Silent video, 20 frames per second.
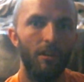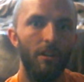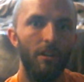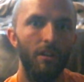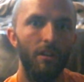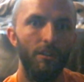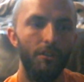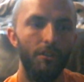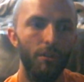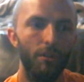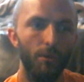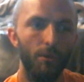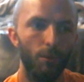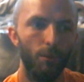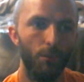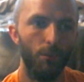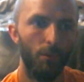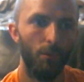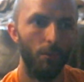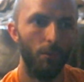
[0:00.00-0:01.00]
that can
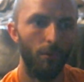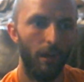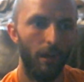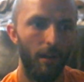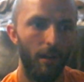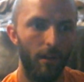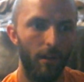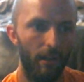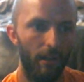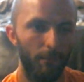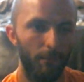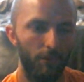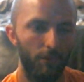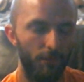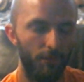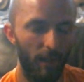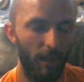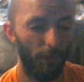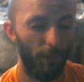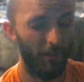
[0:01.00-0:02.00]
happen to
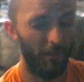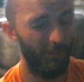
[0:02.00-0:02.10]
humans